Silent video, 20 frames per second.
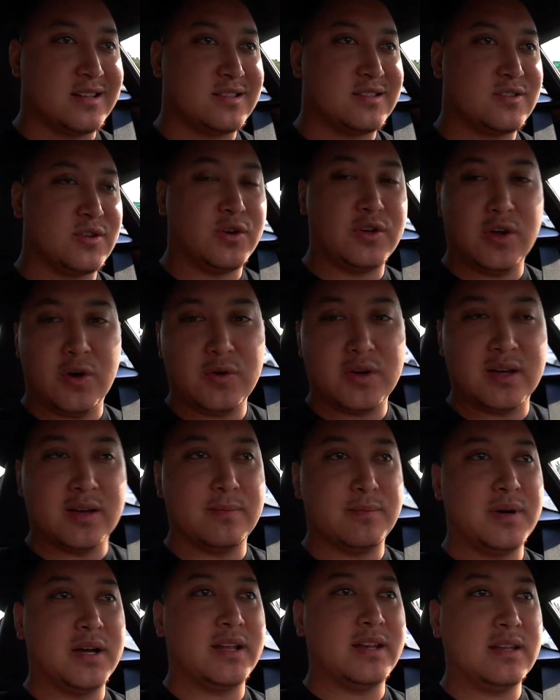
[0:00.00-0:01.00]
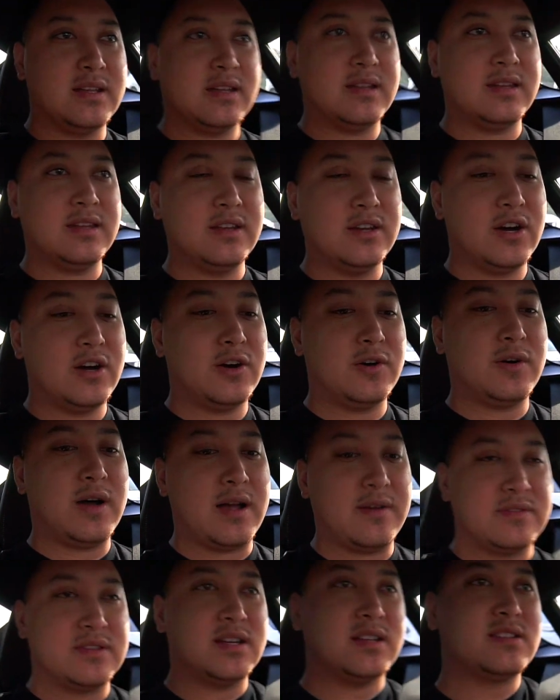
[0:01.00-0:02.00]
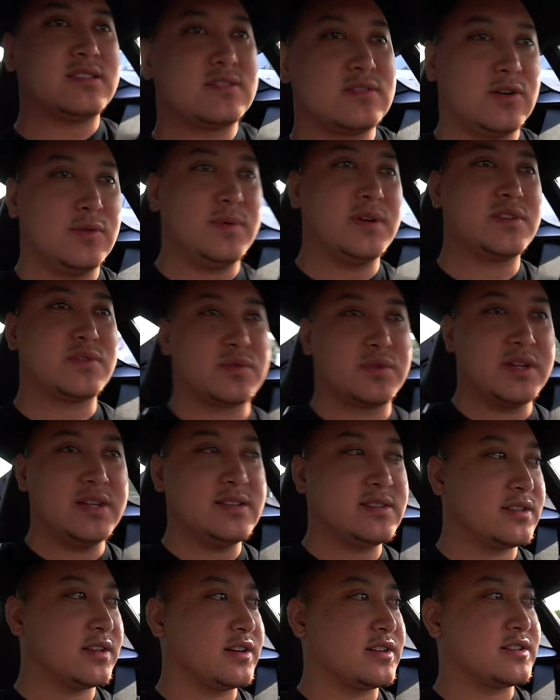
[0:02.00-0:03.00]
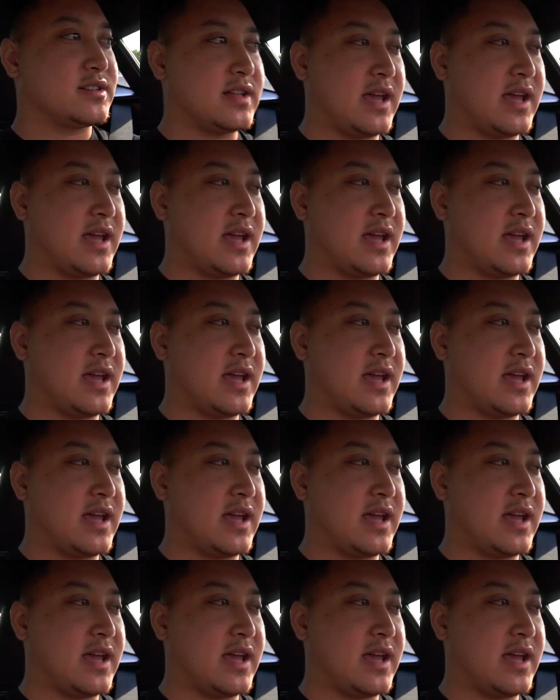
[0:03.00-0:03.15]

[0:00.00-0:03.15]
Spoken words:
Toyota. But you know, I've done so much research